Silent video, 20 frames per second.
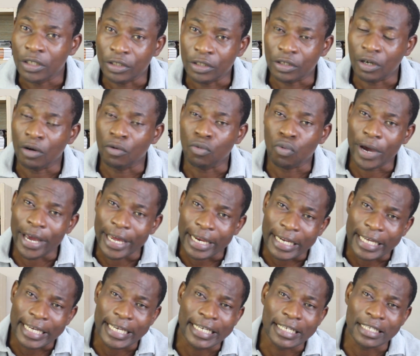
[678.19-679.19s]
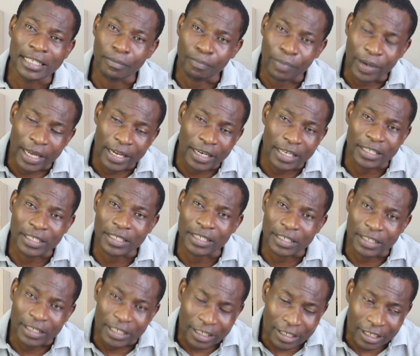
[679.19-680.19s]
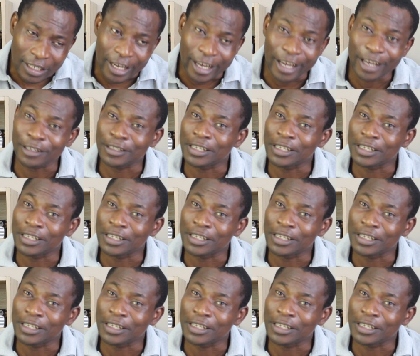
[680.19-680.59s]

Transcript: You know, when the plane is in air,